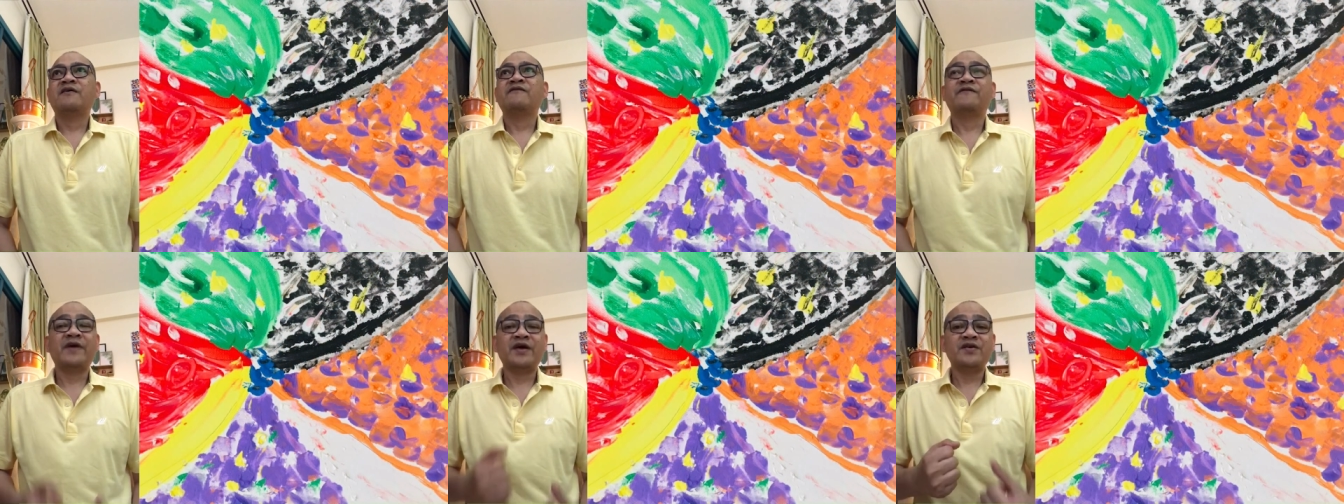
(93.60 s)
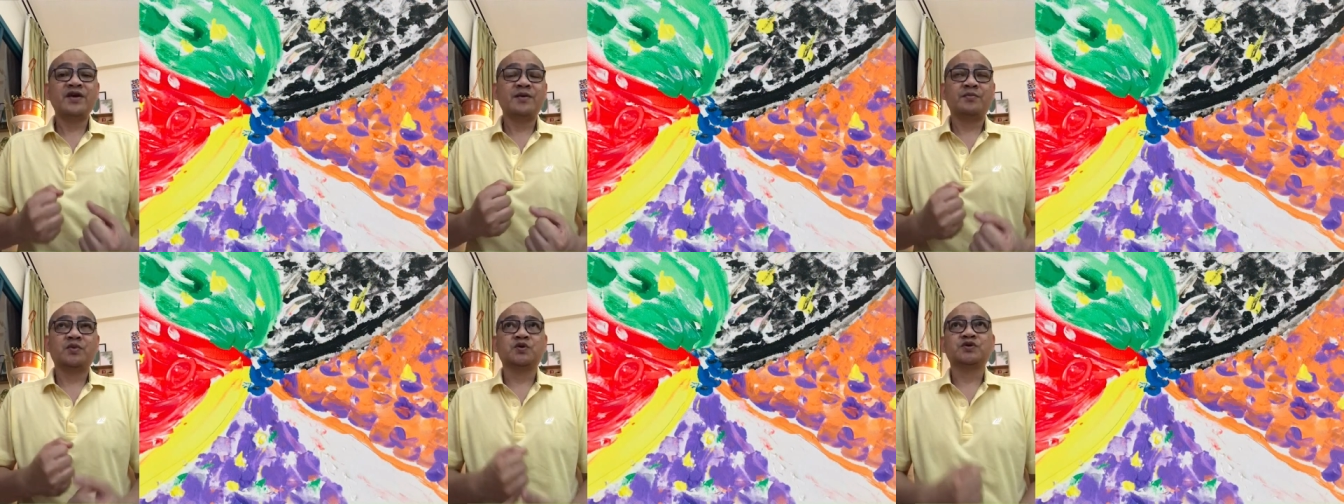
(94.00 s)
very
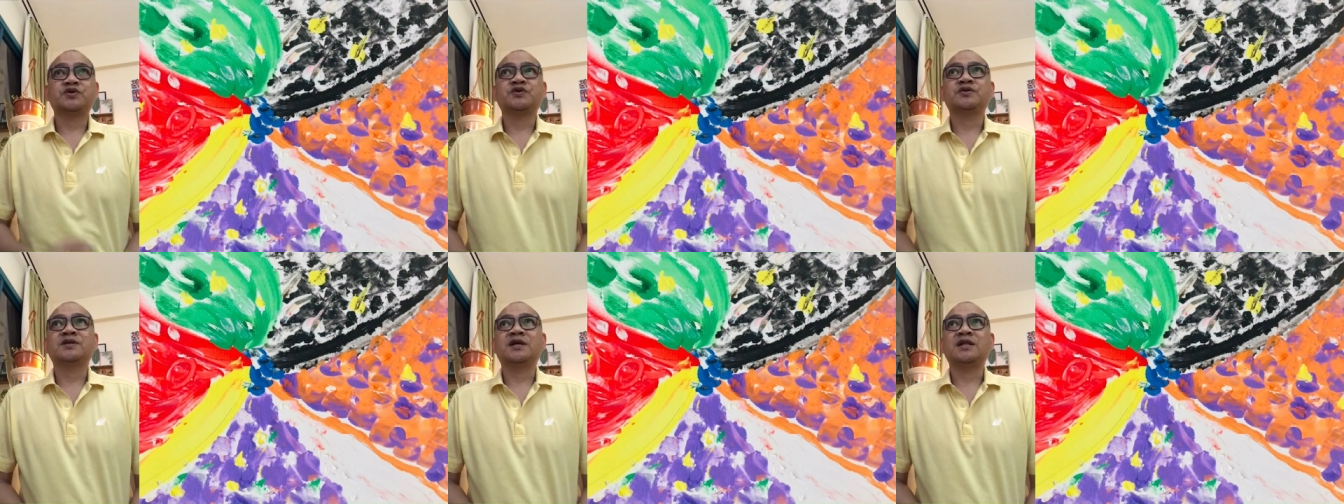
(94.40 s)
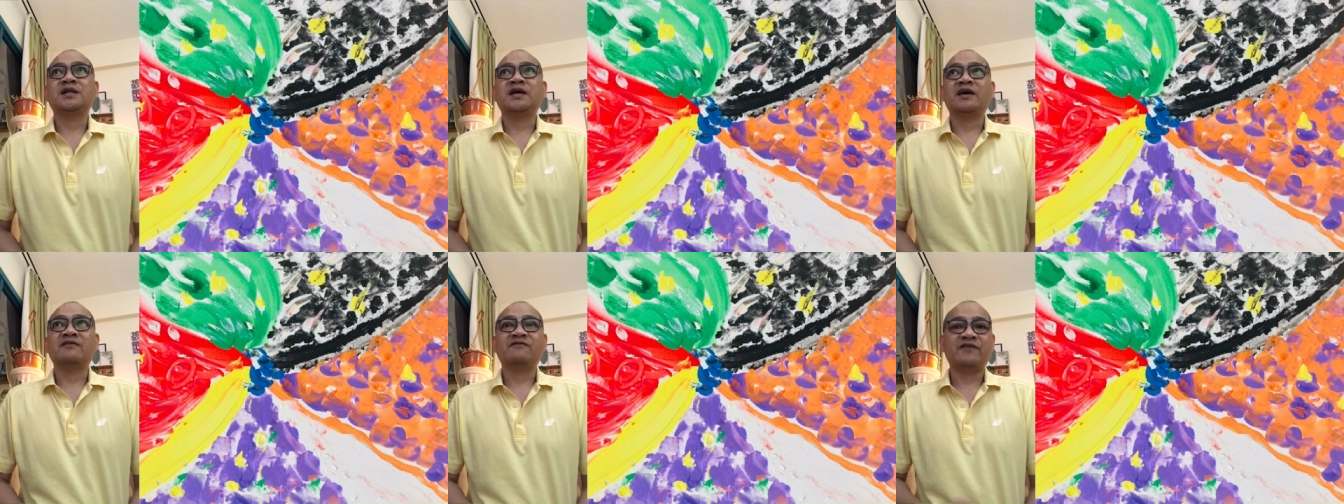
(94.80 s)
emotional
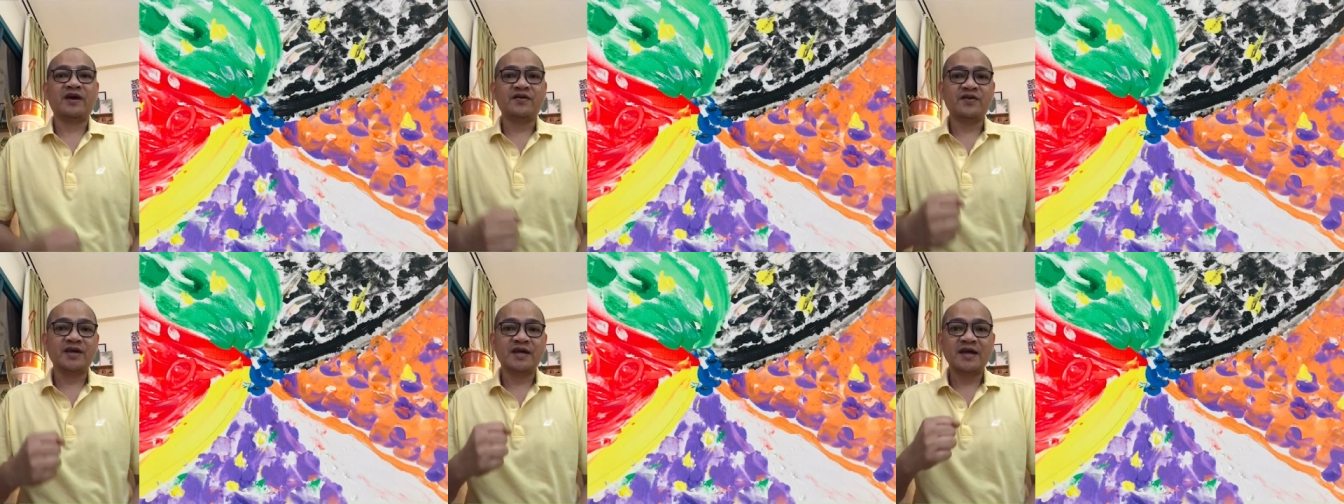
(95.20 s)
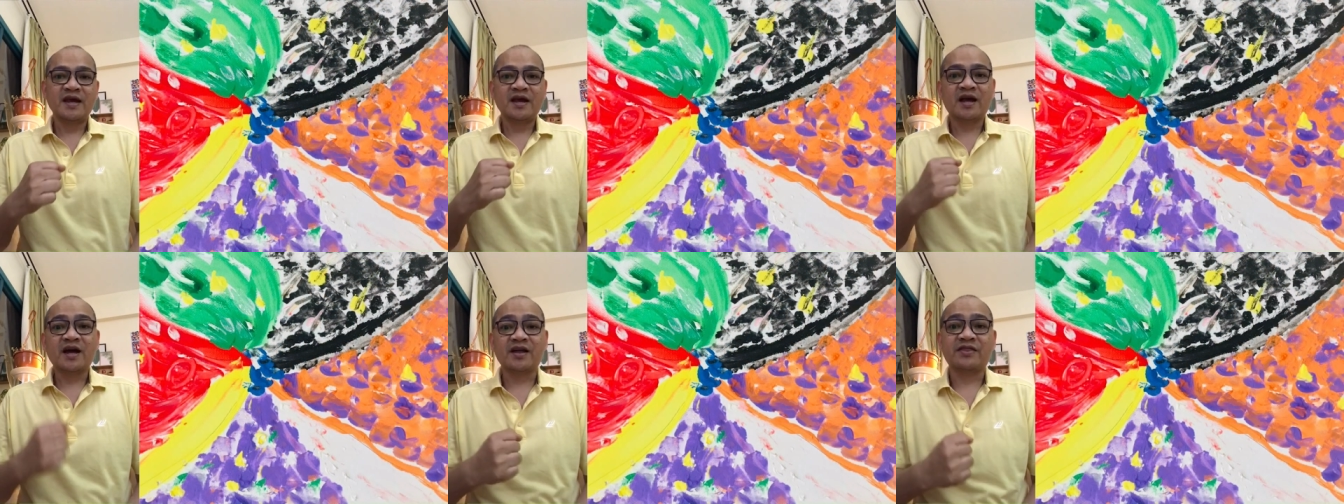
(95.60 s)
and very
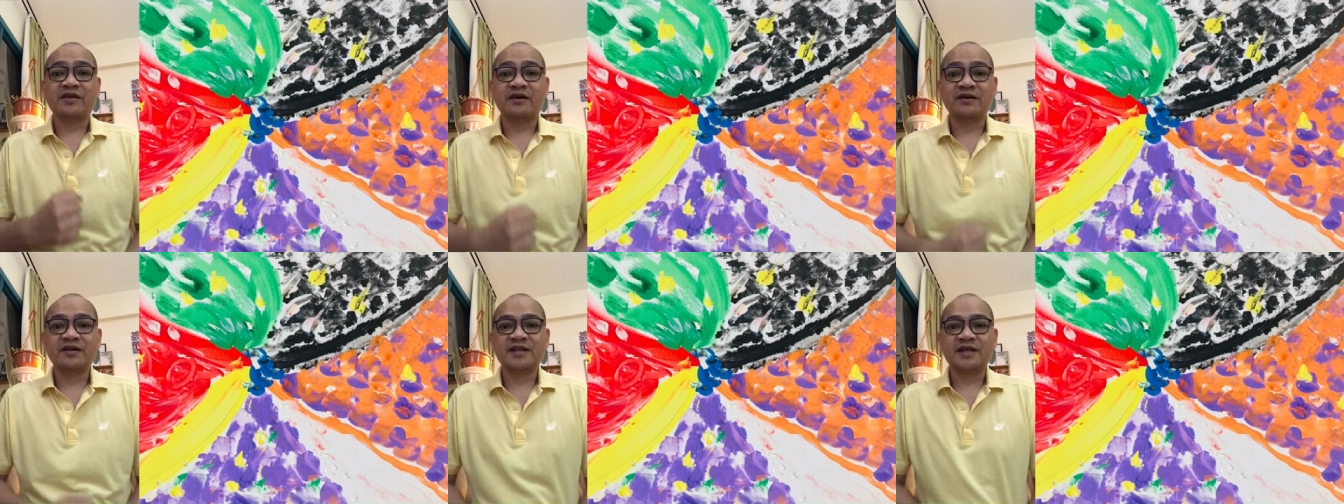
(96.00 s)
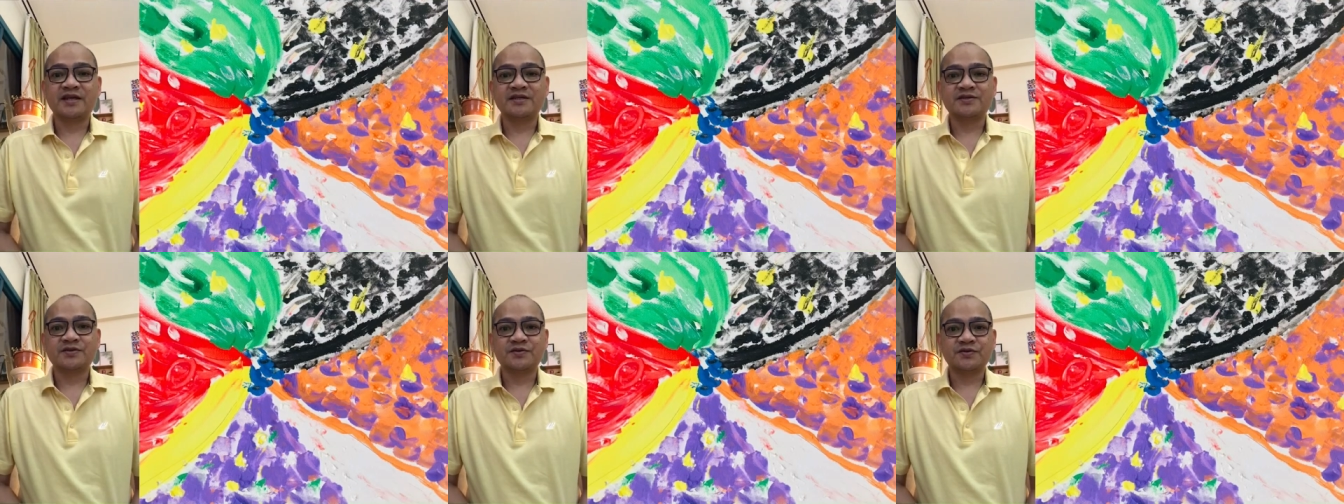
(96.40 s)

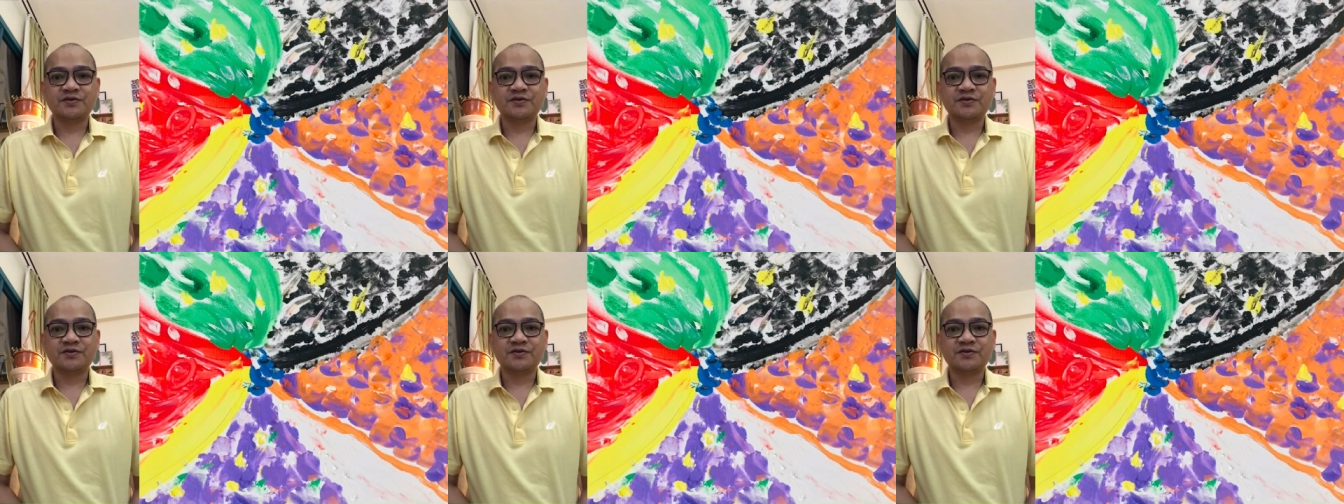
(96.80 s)
cathartic, so